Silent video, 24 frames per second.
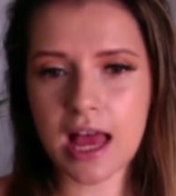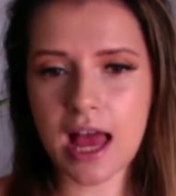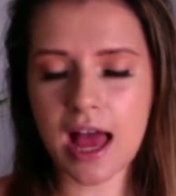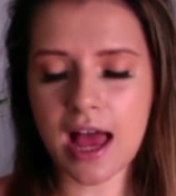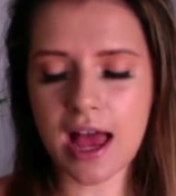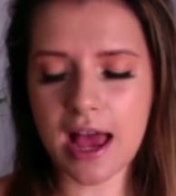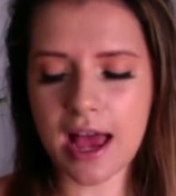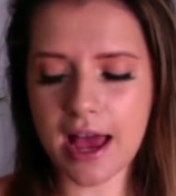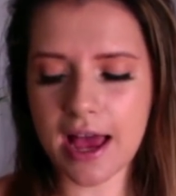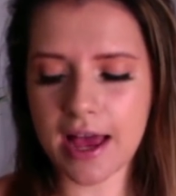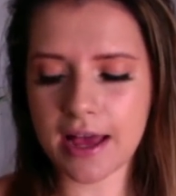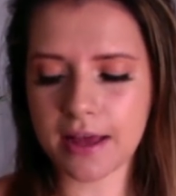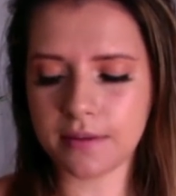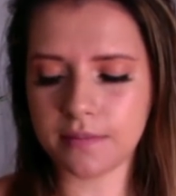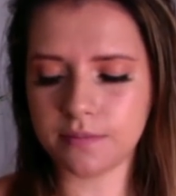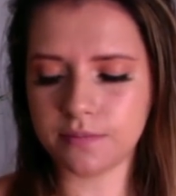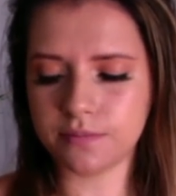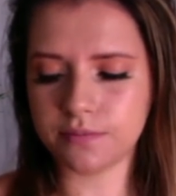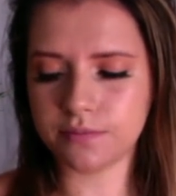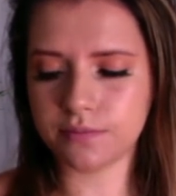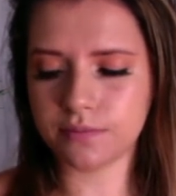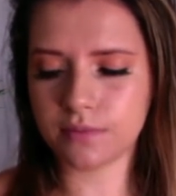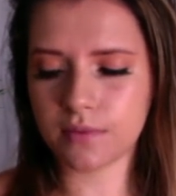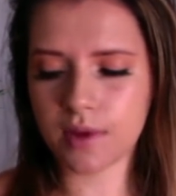
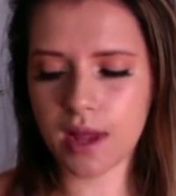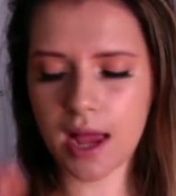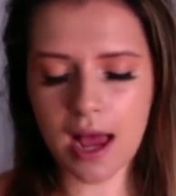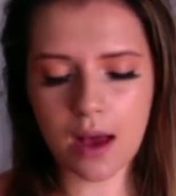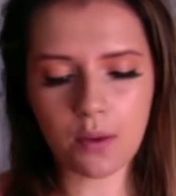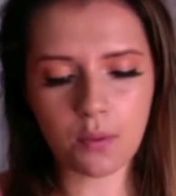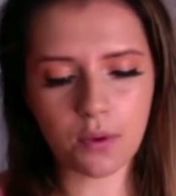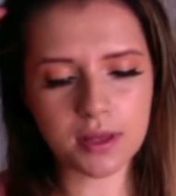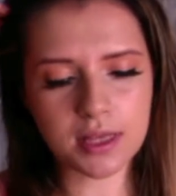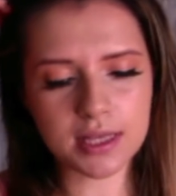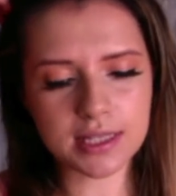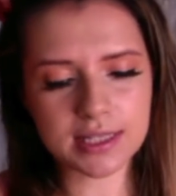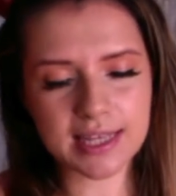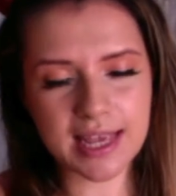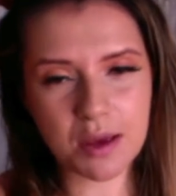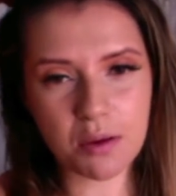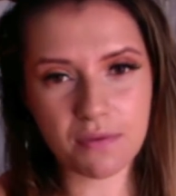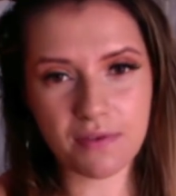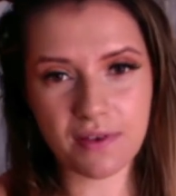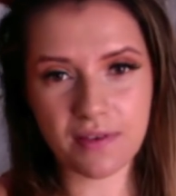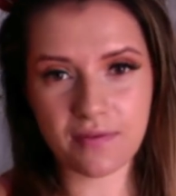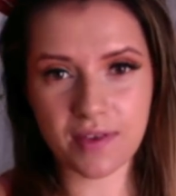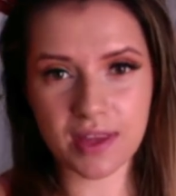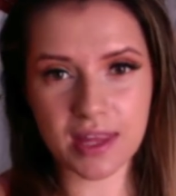I want to say
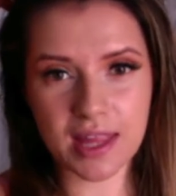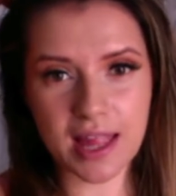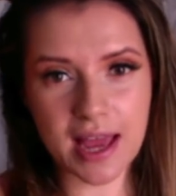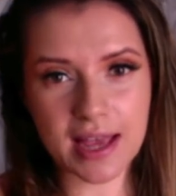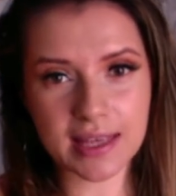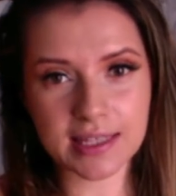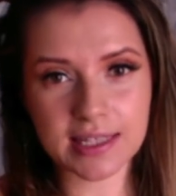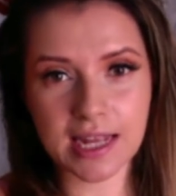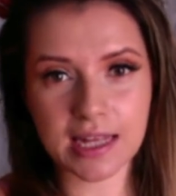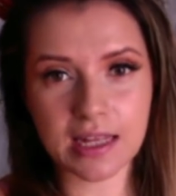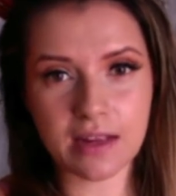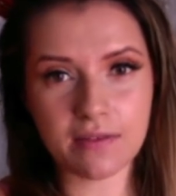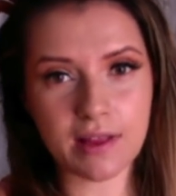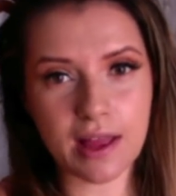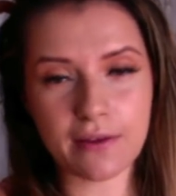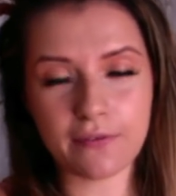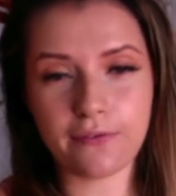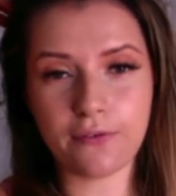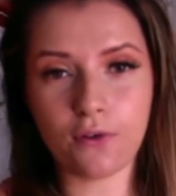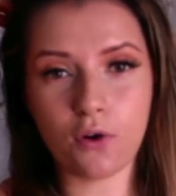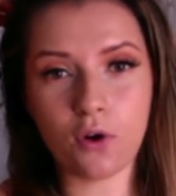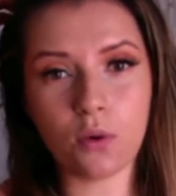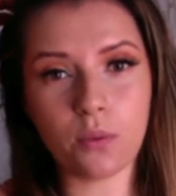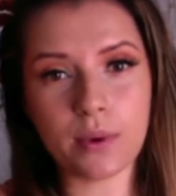within the next kind of like
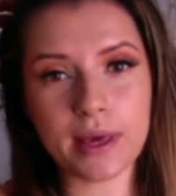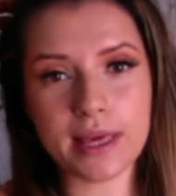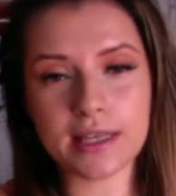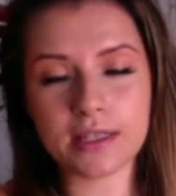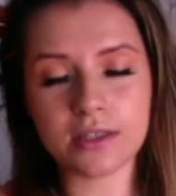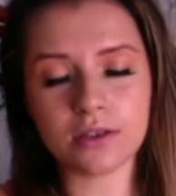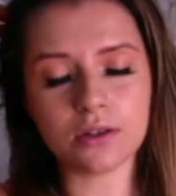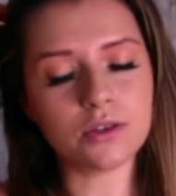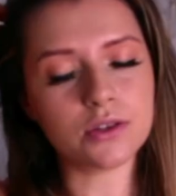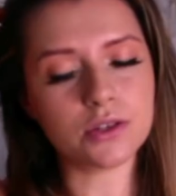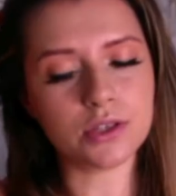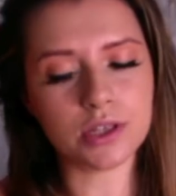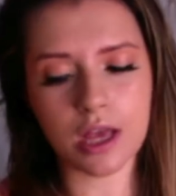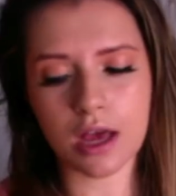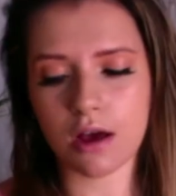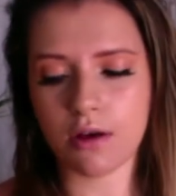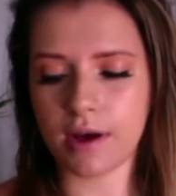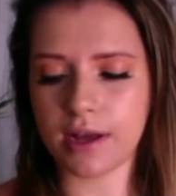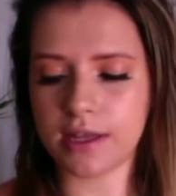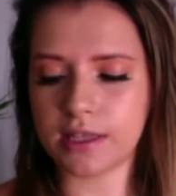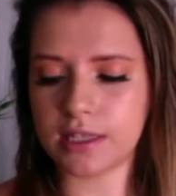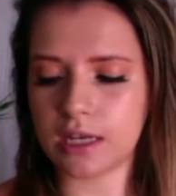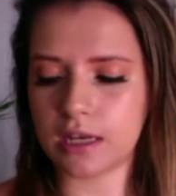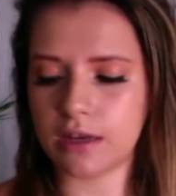4 weeks or so,
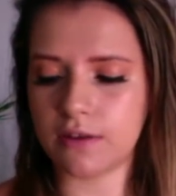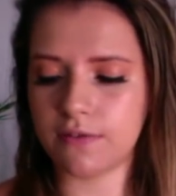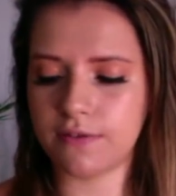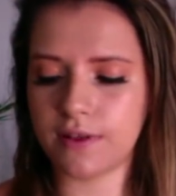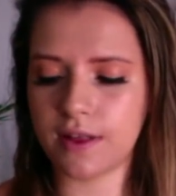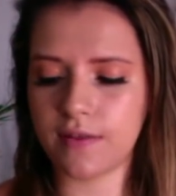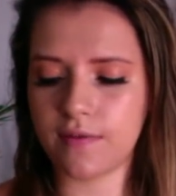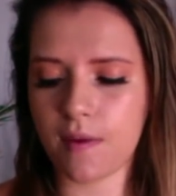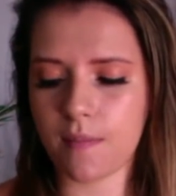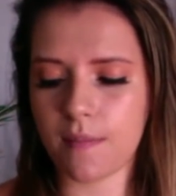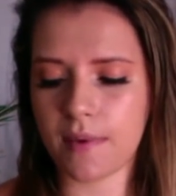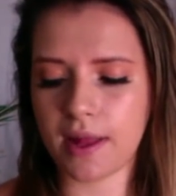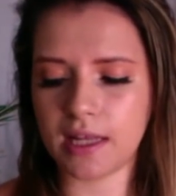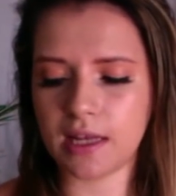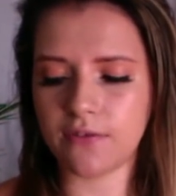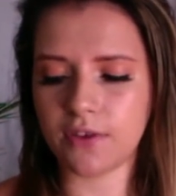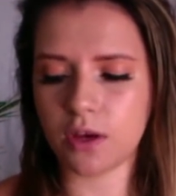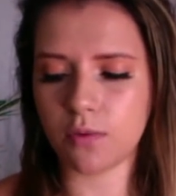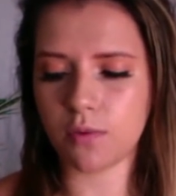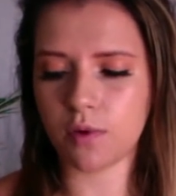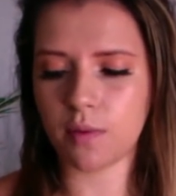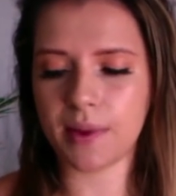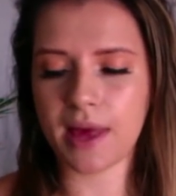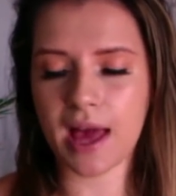I do feel that many of you
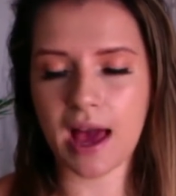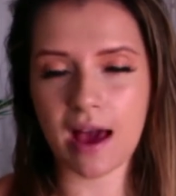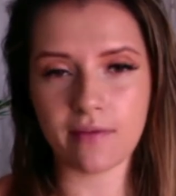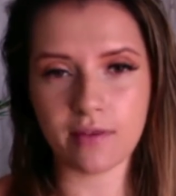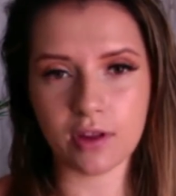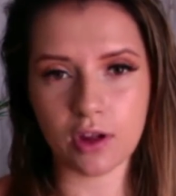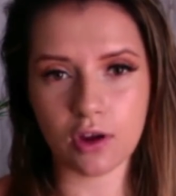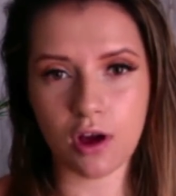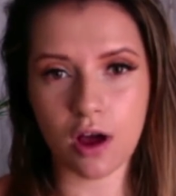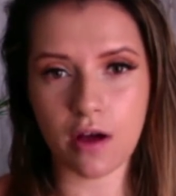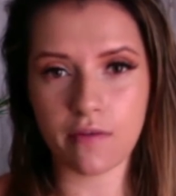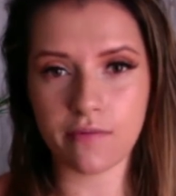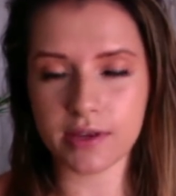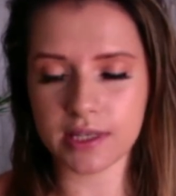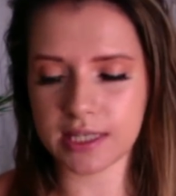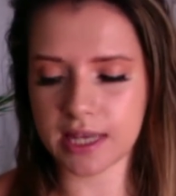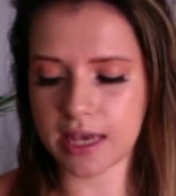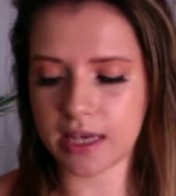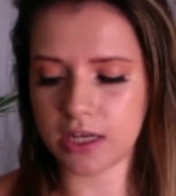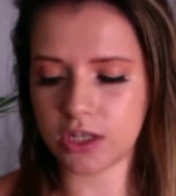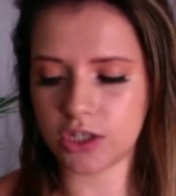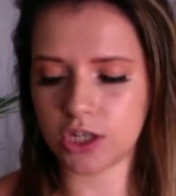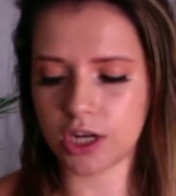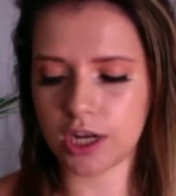will be having a
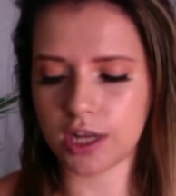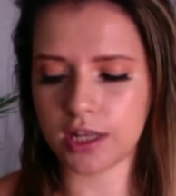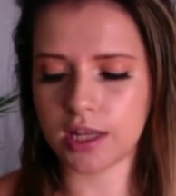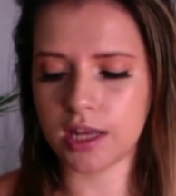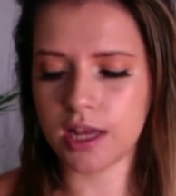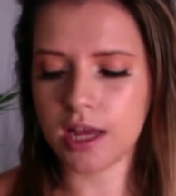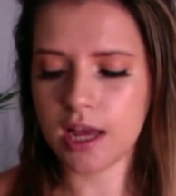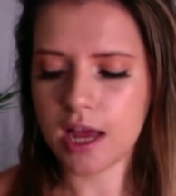conversation